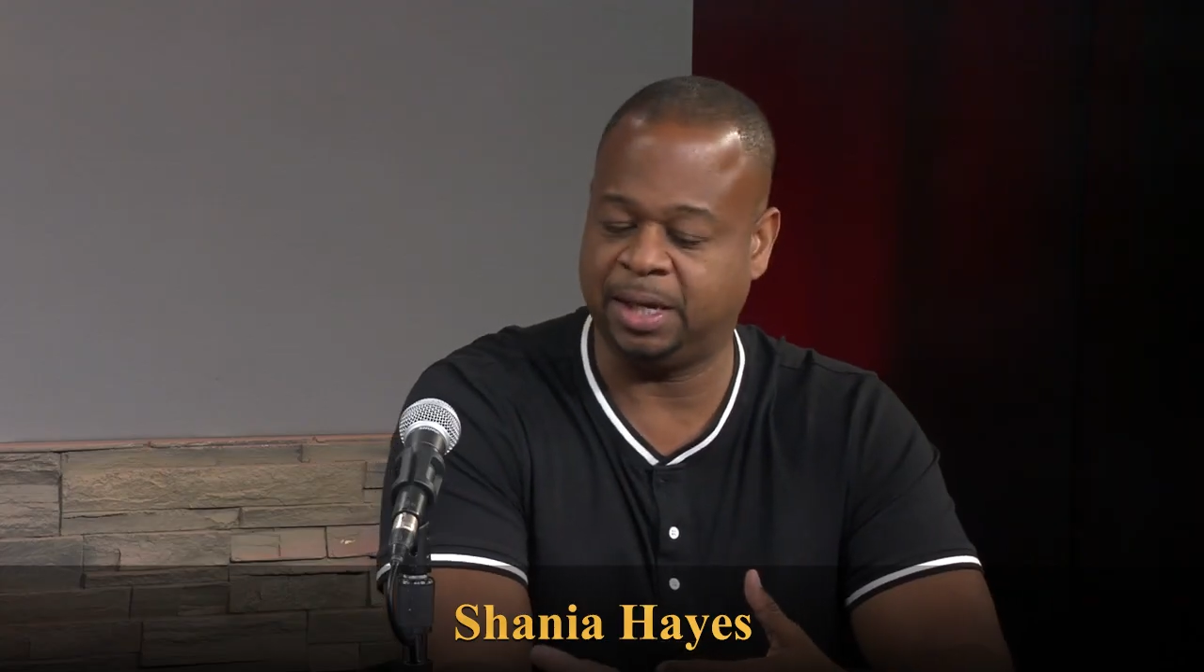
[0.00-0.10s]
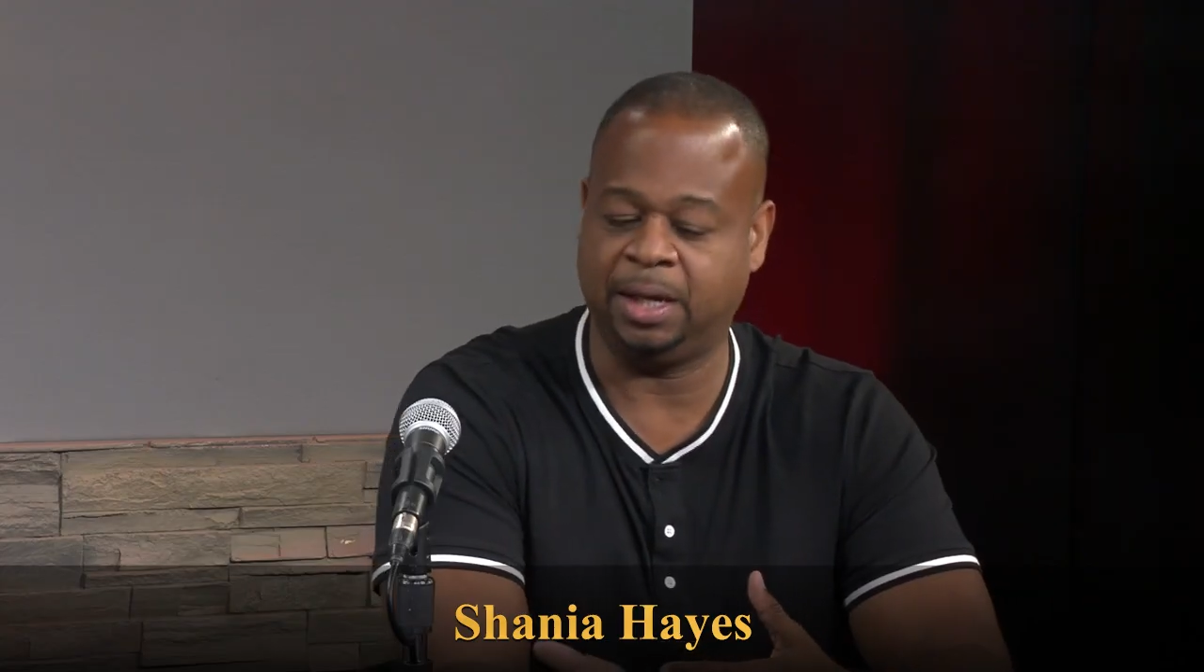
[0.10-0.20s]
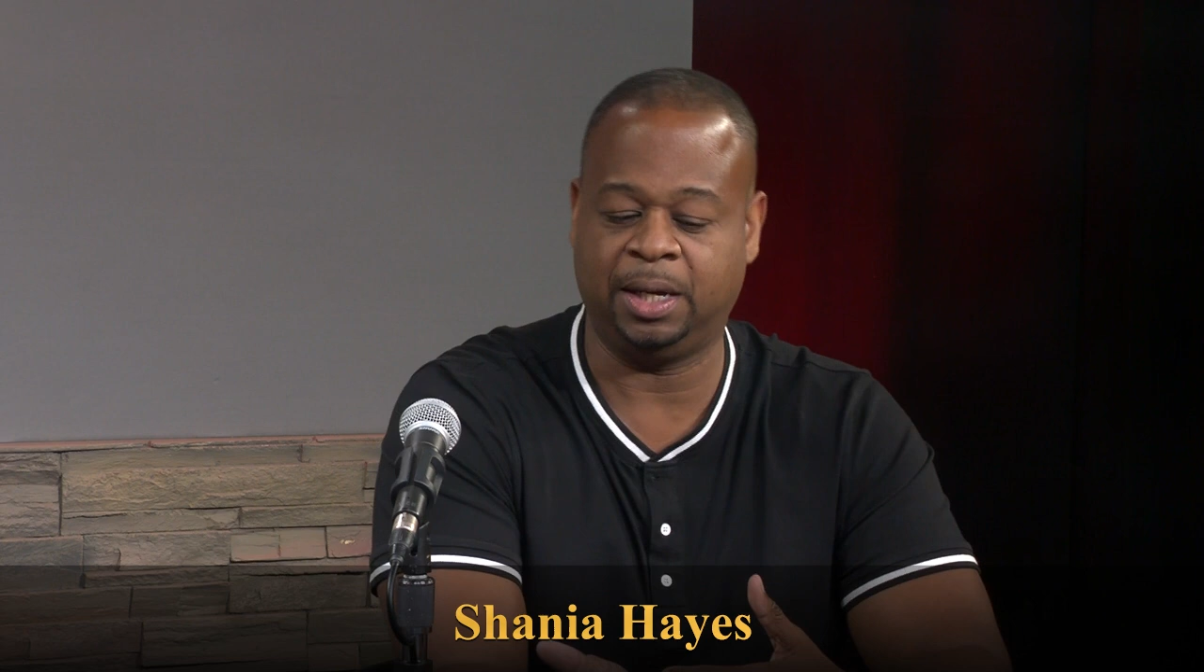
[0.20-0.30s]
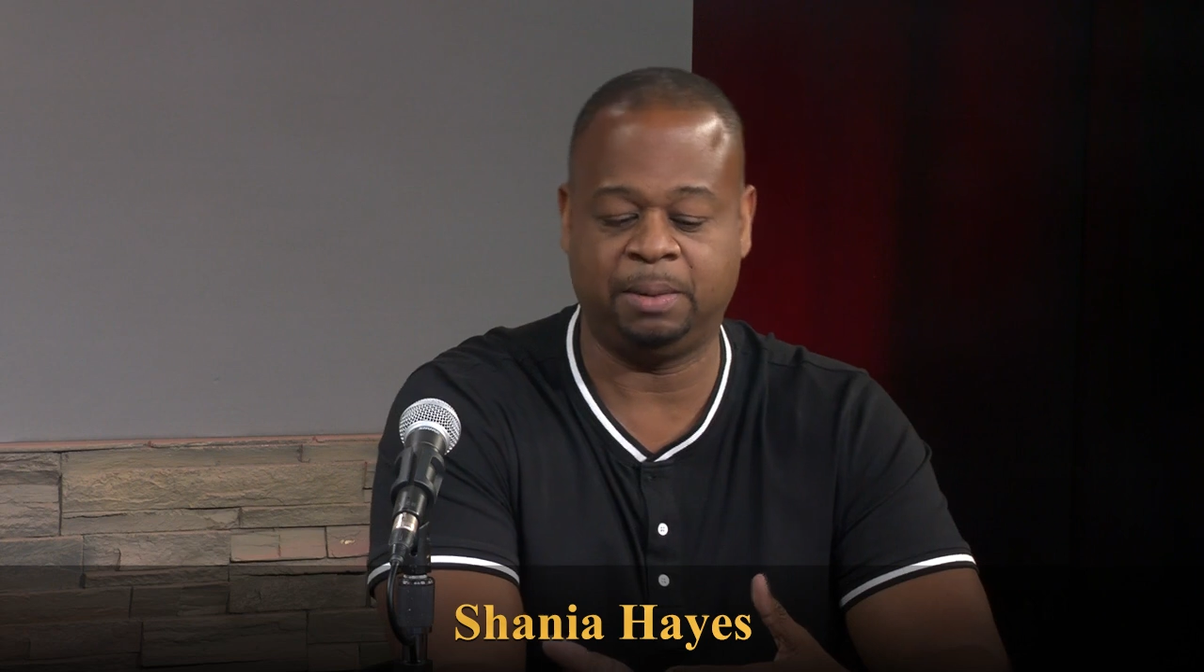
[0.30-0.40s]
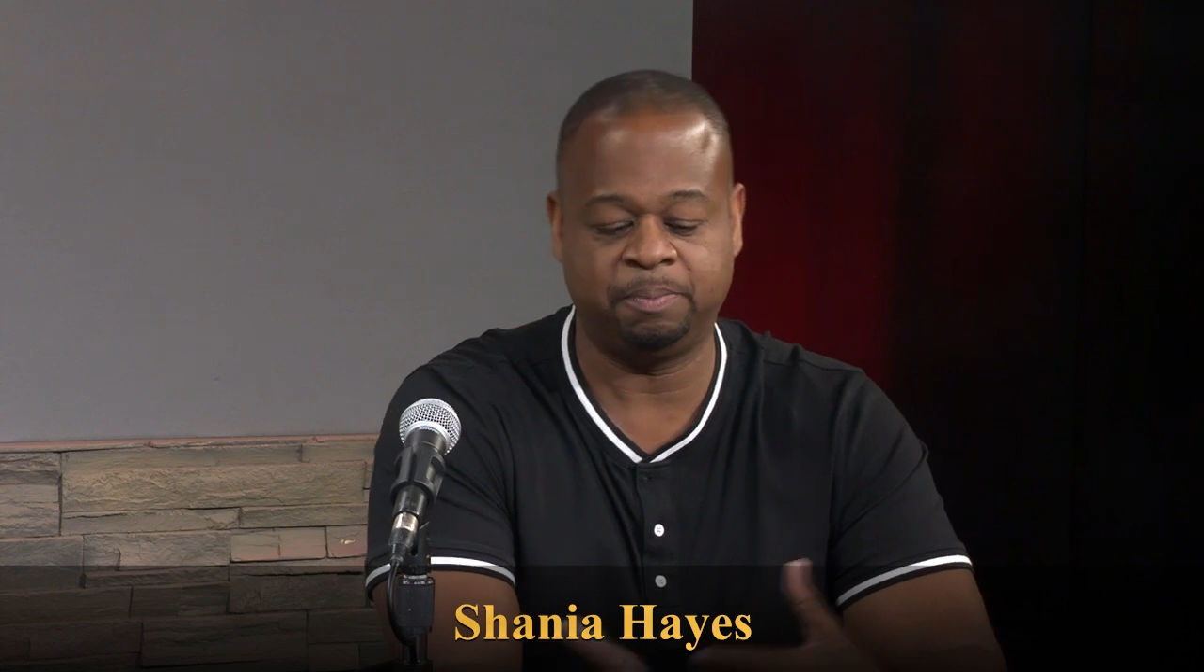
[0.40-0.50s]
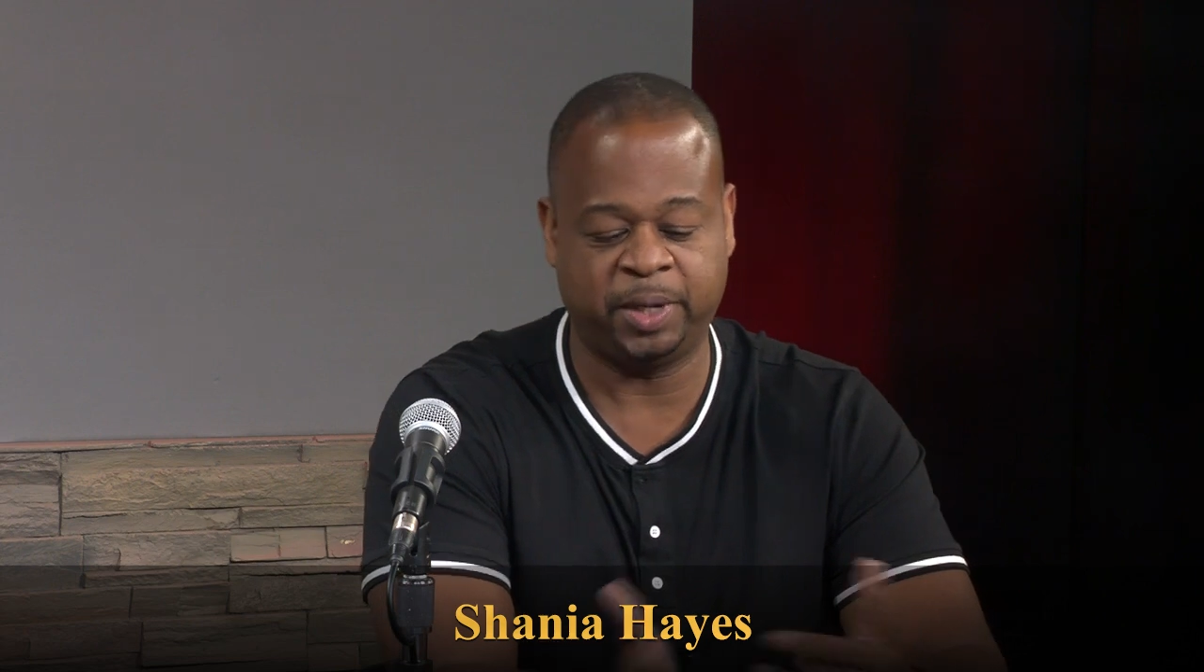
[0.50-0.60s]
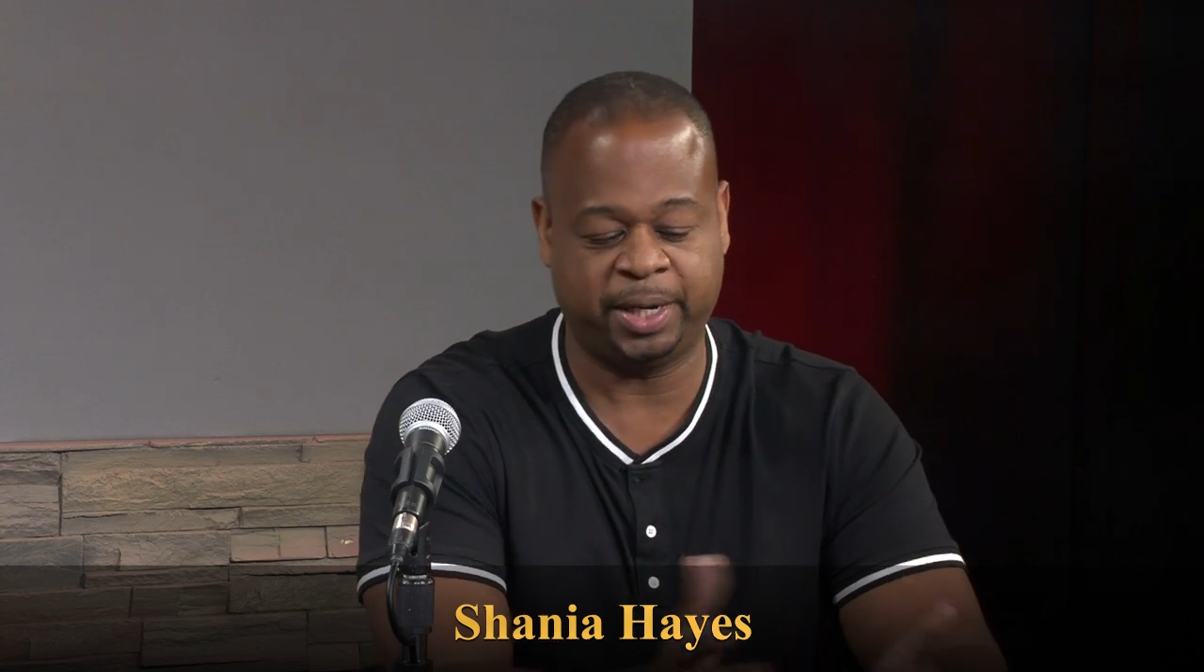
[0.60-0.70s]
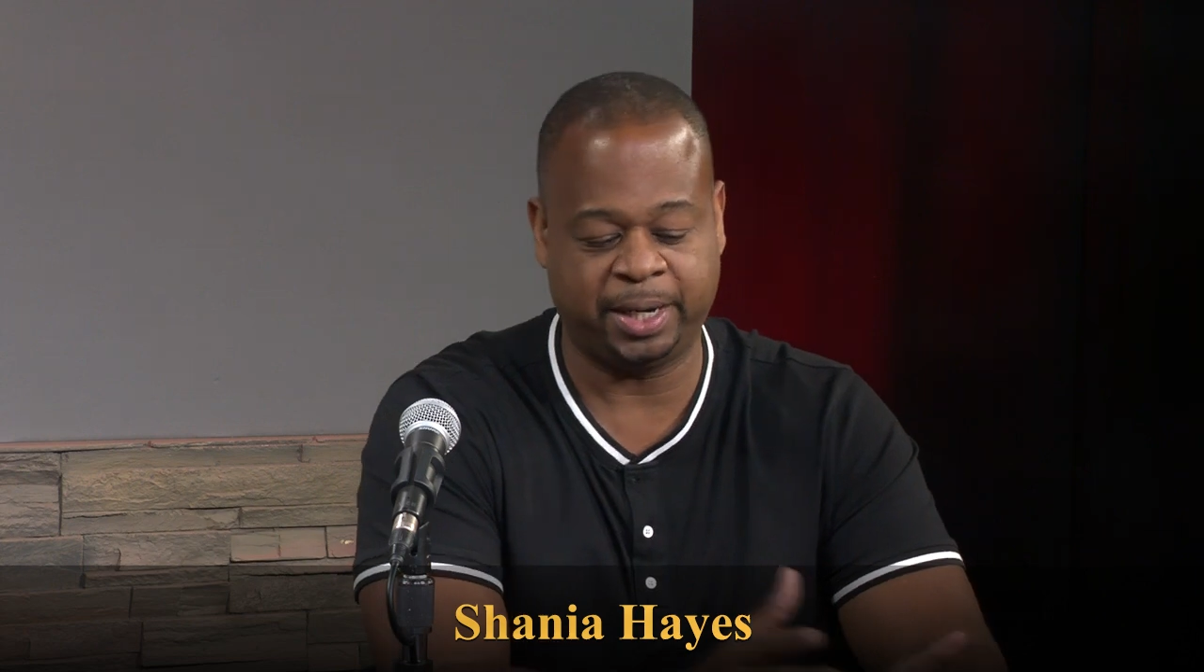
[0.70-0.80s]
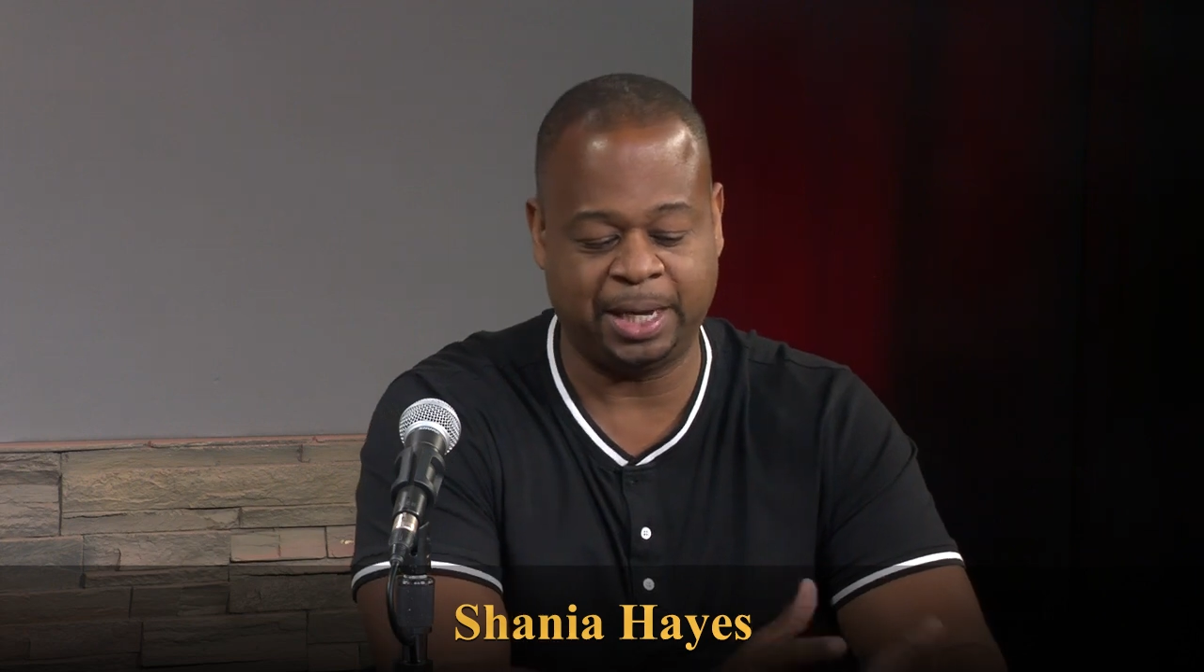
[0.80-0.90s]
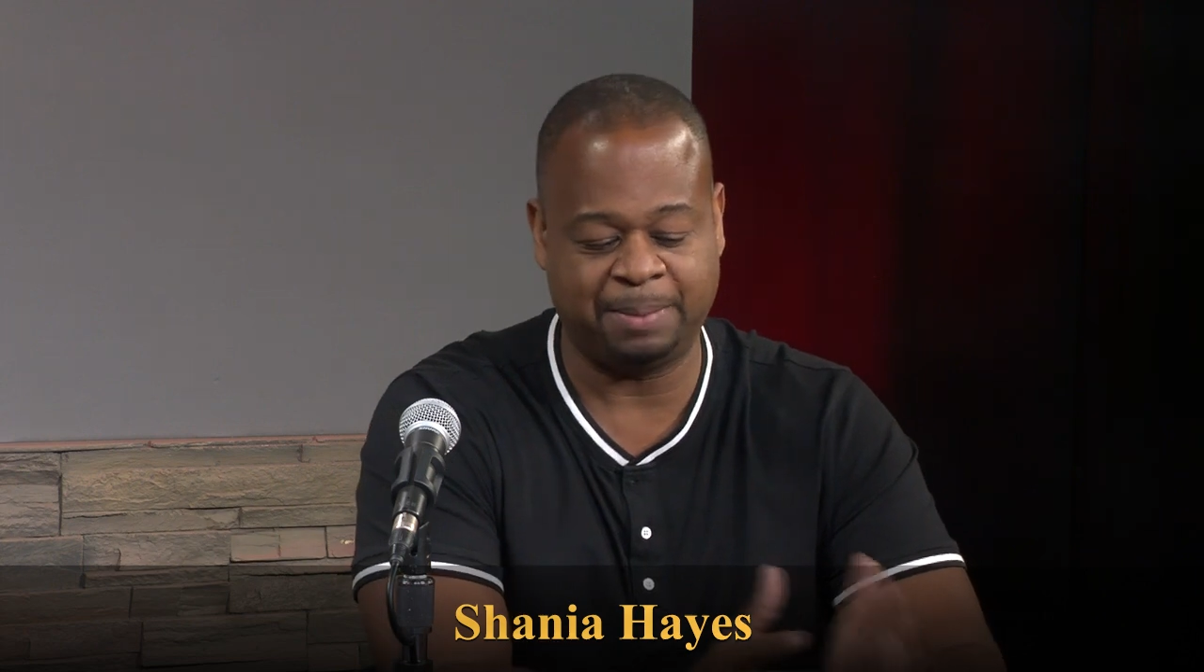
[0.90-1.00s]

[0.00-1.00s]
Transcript: but